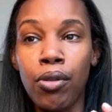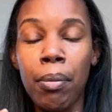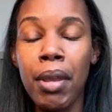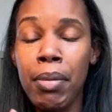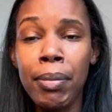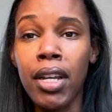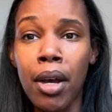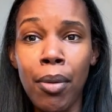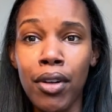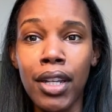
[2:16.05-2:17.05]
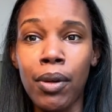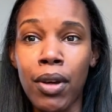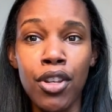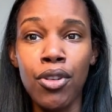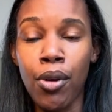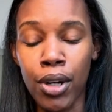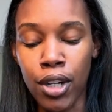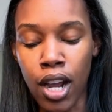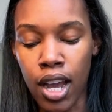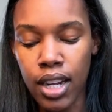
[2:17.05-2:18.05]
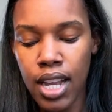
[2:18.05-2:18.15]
and people pick up on it whether you know it or not.